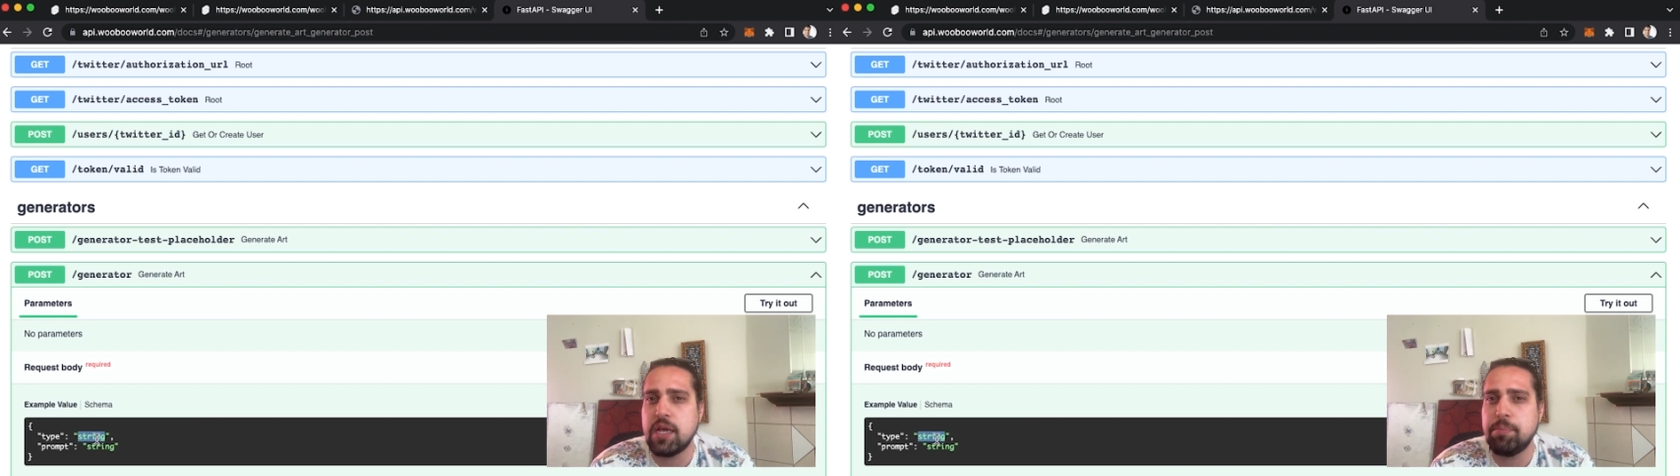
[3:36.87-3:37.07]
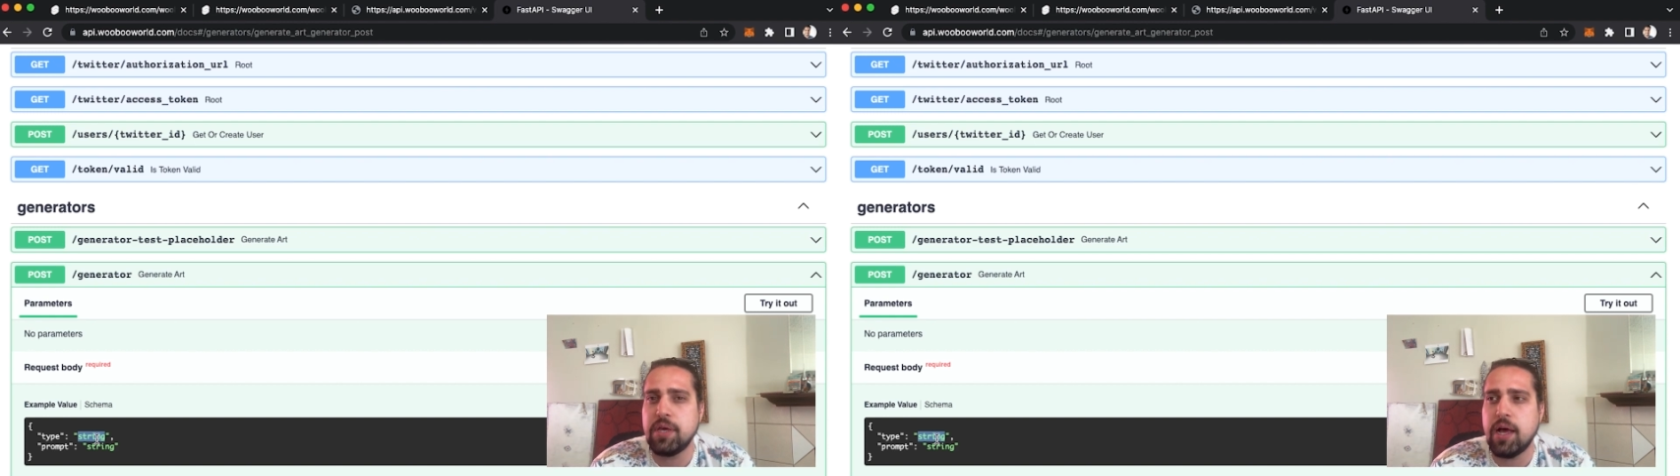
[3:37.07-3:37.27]

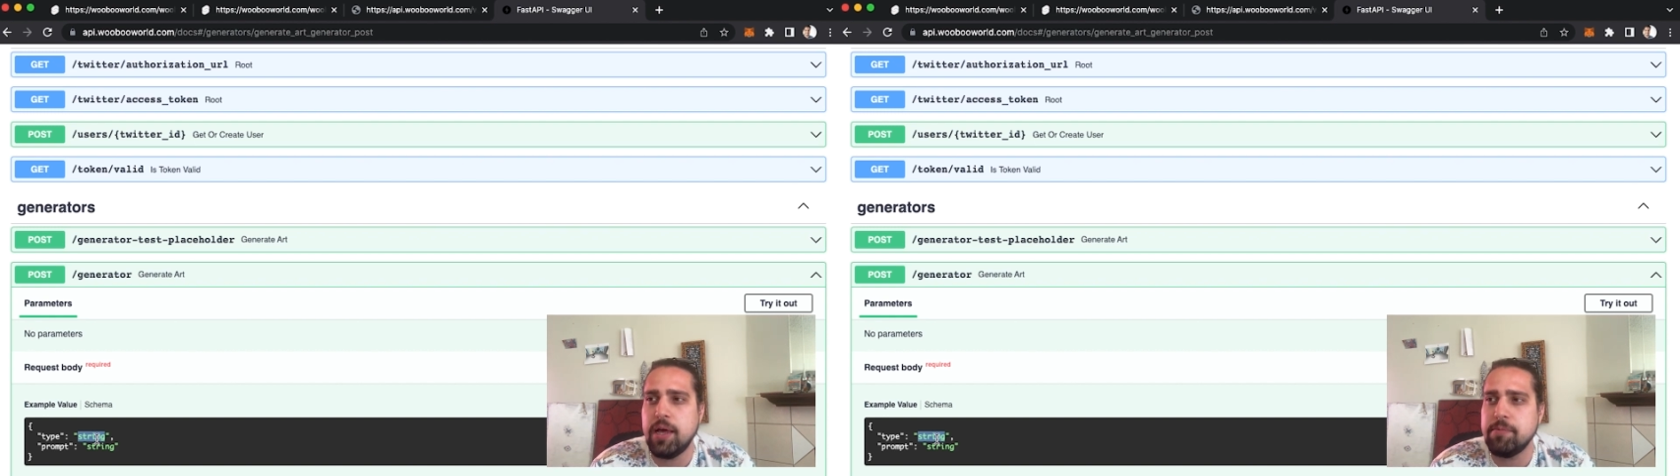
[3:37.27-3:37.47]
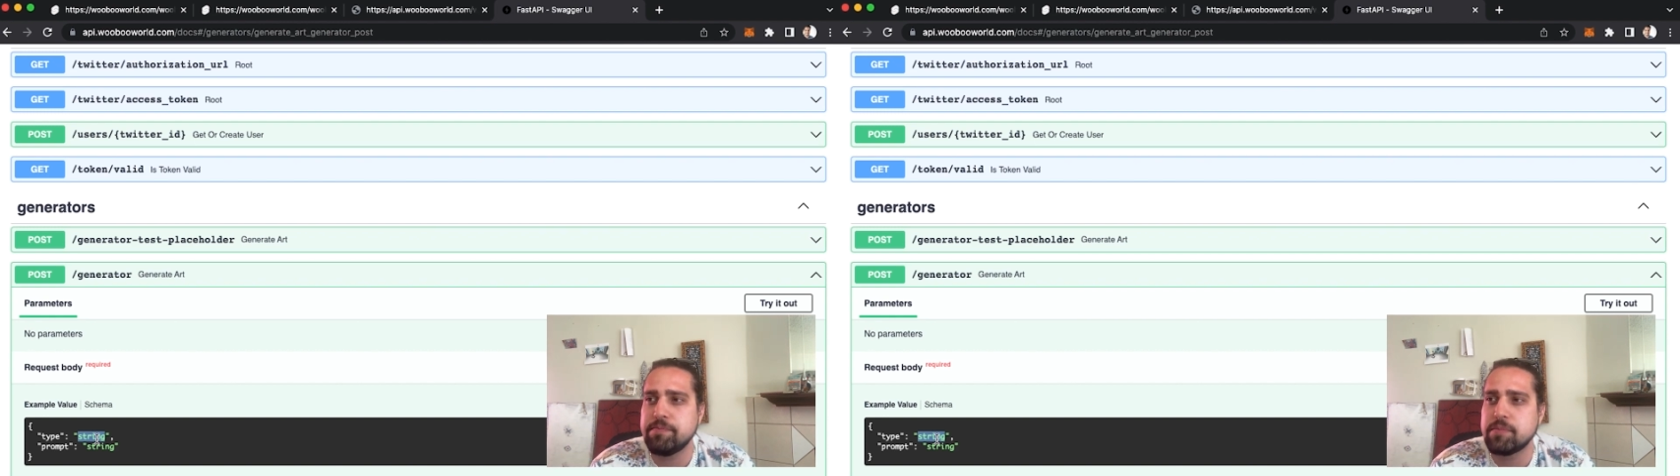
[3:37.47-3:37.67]

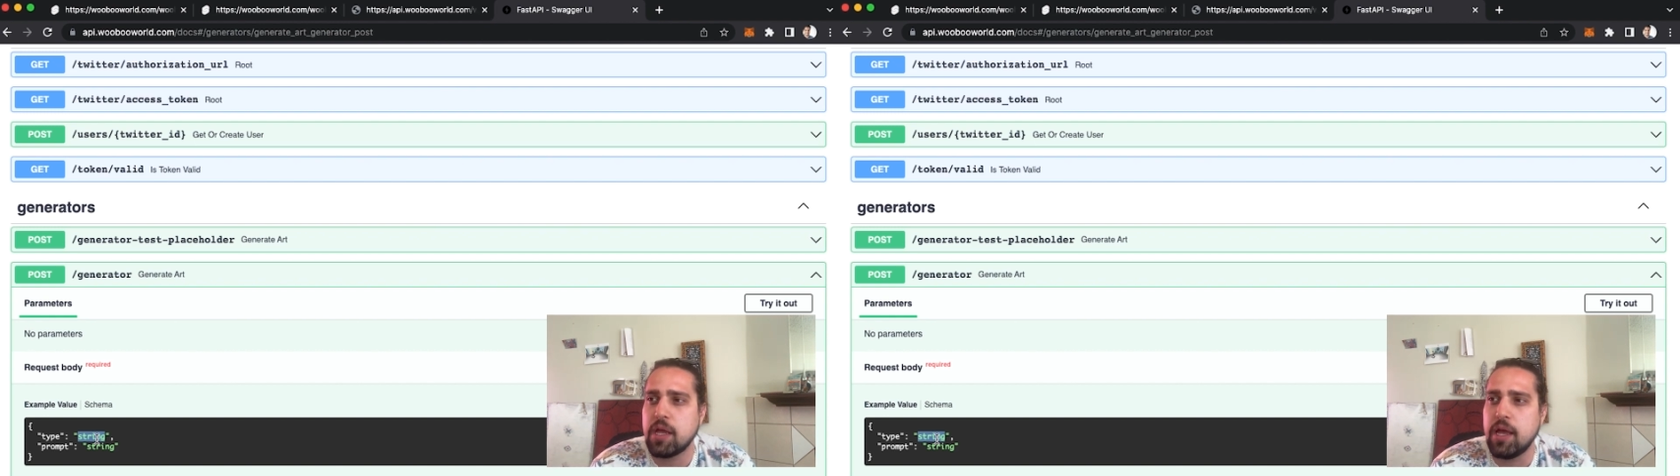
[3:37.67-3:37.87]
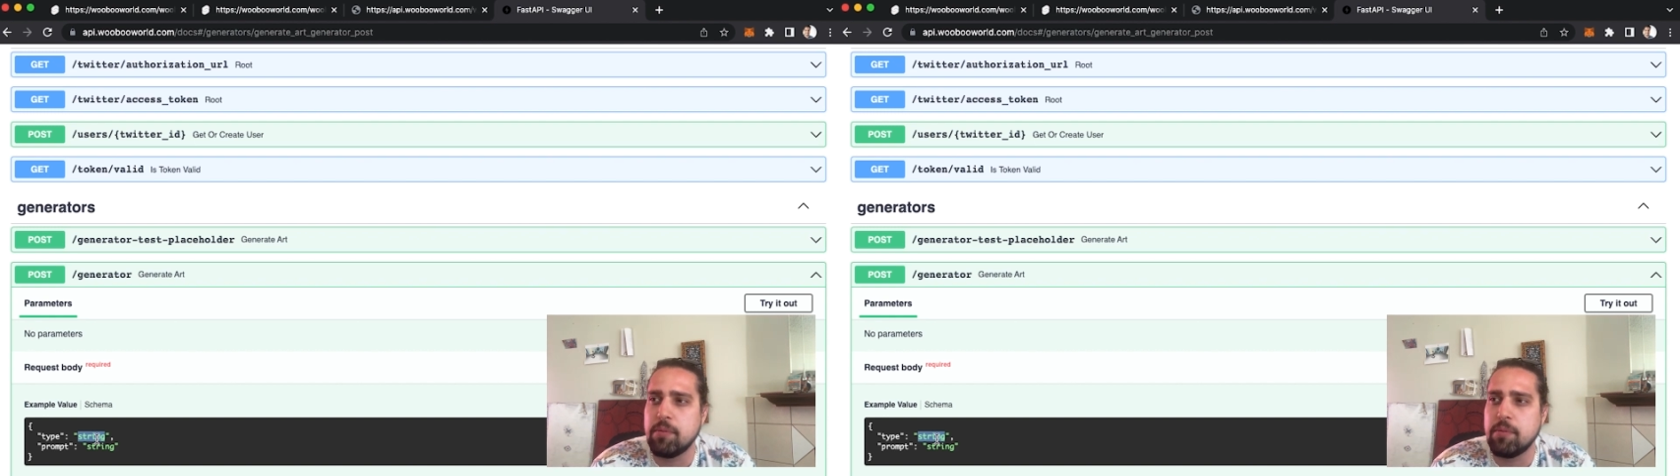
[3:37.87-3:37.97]
API, and